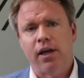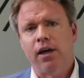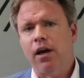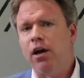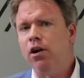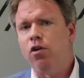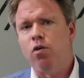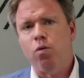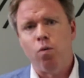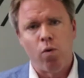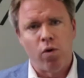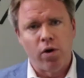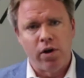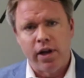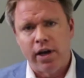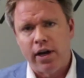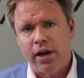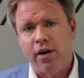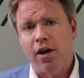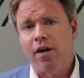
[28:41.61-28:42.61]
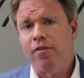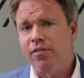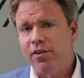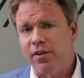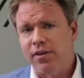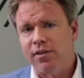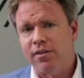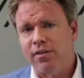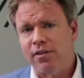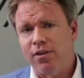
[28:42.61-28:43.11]
uncoordinated, and
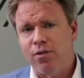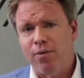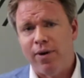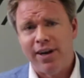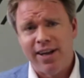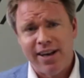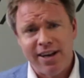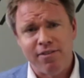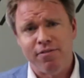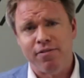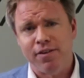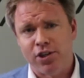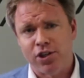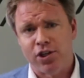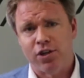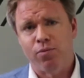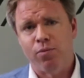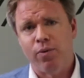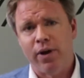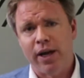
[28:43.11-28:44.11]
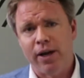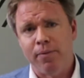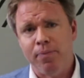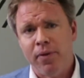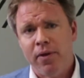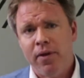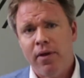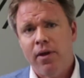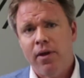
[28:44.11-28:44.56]
often quite inefficient way.